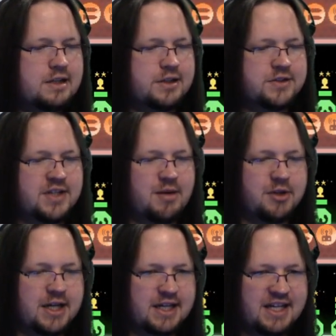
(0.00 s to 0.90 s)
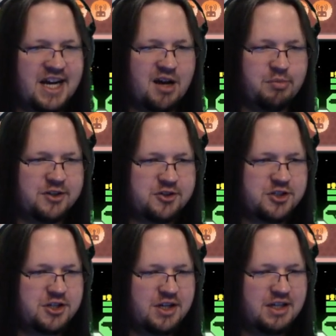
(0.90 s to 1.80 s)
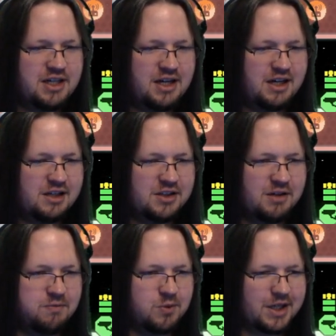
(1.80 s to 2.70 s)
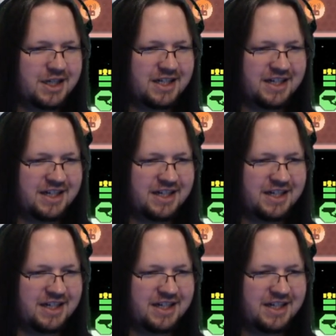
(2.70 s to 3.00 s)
Disable that garbage. That friggin'